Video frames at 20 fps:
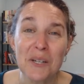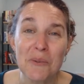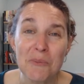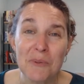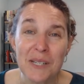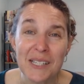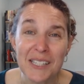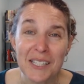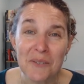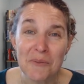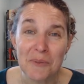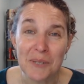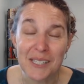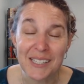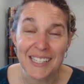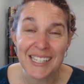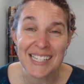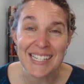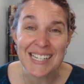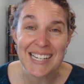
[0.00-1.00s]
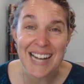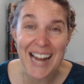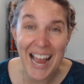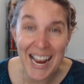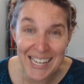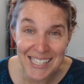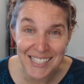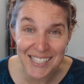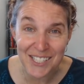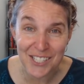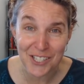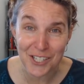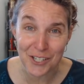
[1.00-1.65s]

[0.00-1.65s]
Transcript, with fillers: really, really nice to